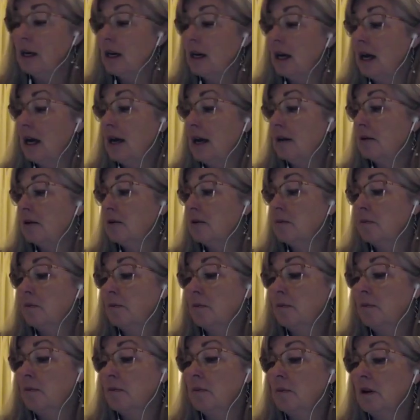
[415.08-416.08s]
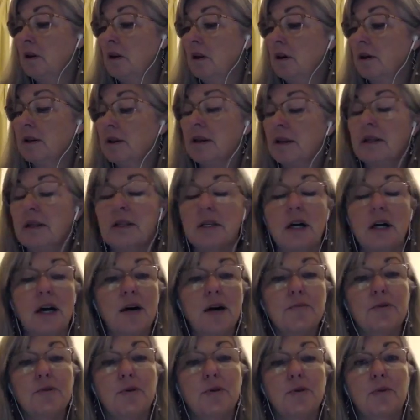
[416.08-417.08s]
And a lot of the
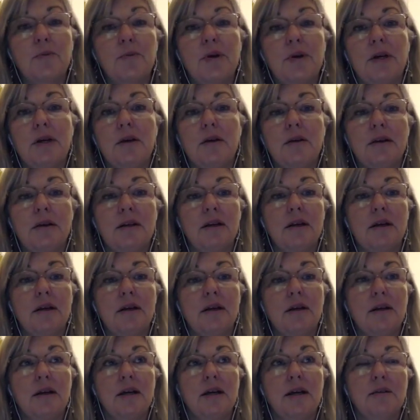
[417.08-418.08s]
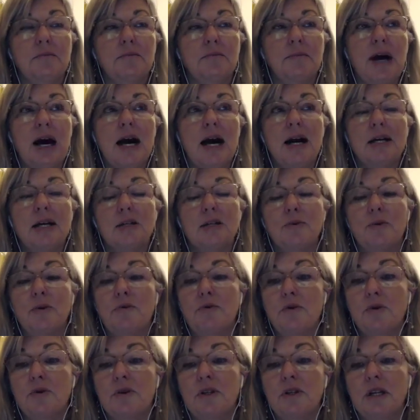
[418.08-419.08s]
times when we, in the past, we've
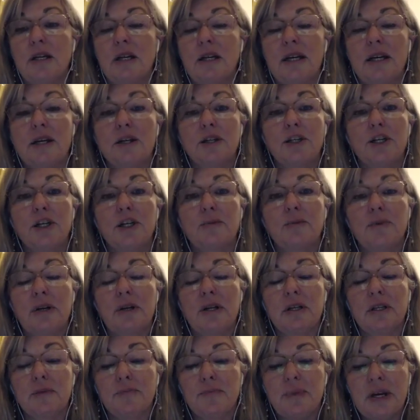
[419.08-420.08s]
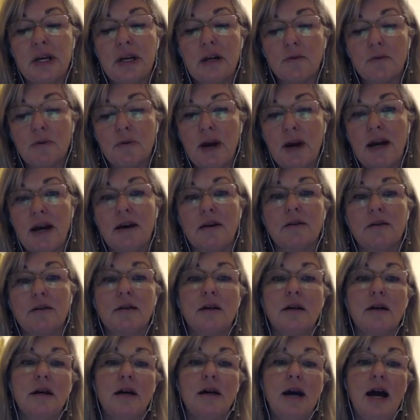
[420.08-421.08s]
looked at leadership, and it's been around
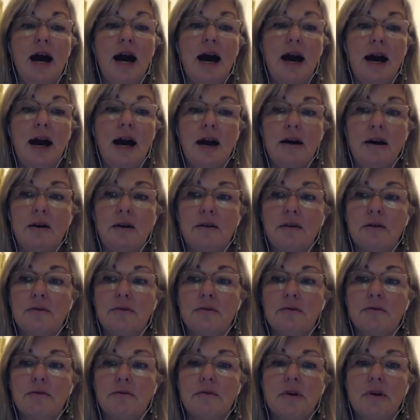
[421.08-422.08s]
how